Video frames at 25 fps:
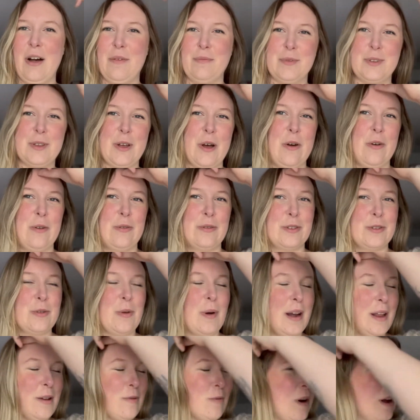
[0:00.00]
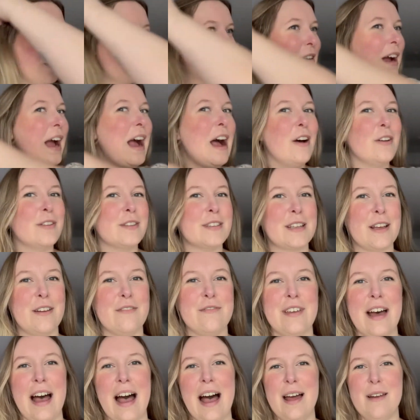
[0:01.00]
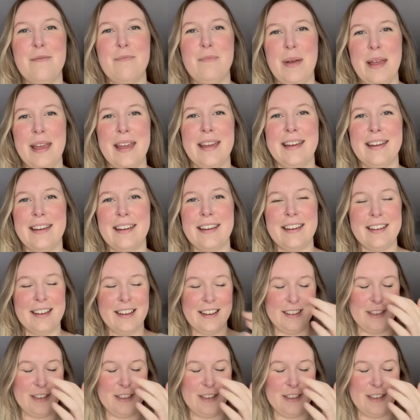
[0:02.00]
So 21 rounds of that pink